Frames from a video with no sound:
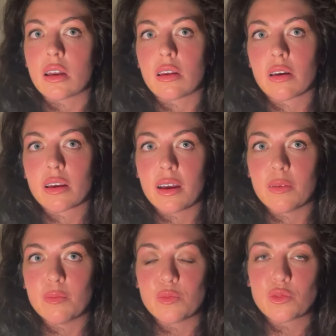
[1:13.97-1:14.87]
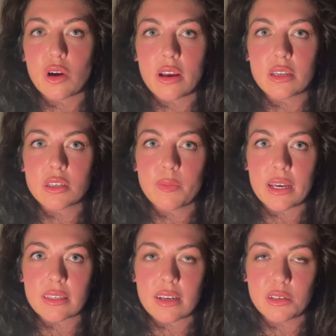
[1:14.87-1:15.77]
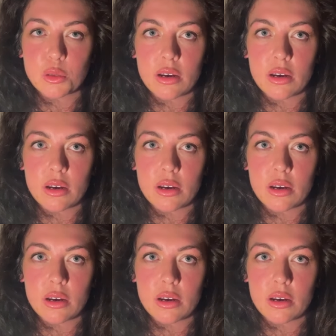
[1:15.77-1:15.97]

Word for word: and like um, trying to basically